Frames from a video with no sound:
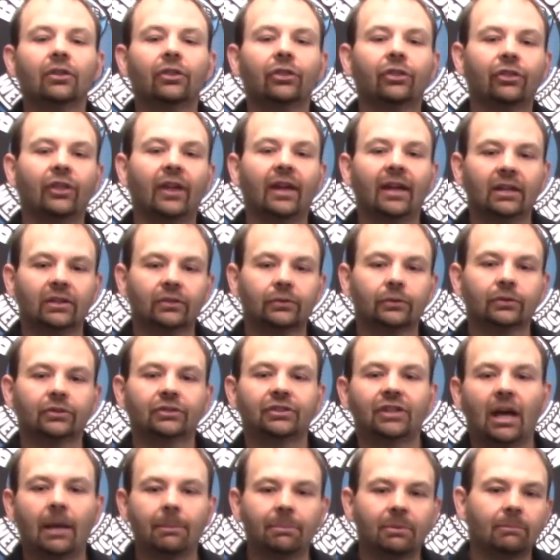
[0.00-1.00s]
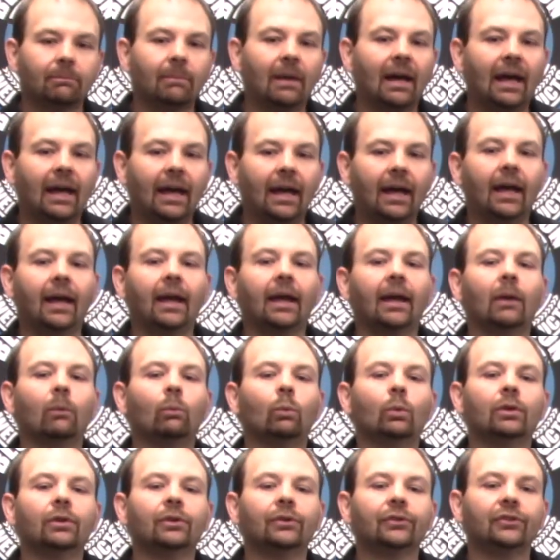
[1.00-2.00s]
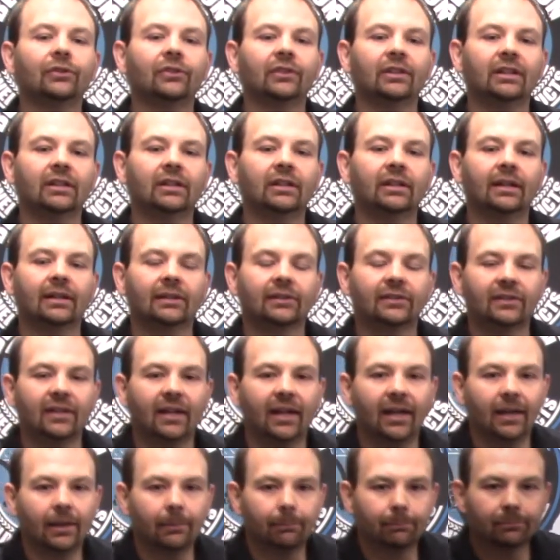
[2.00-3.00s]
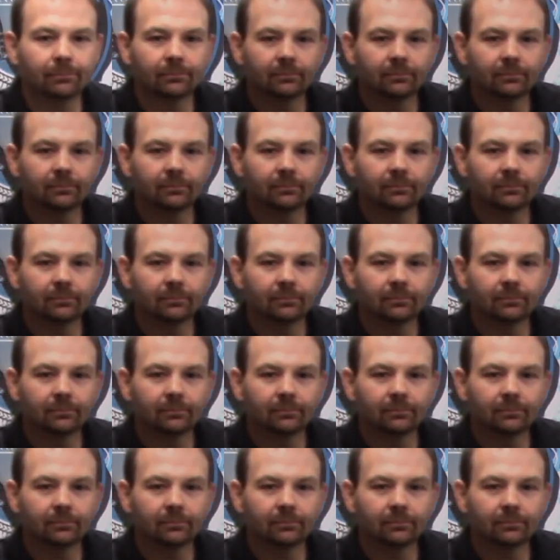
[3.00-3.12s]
Thanks for stopping by, and we'll see you next time.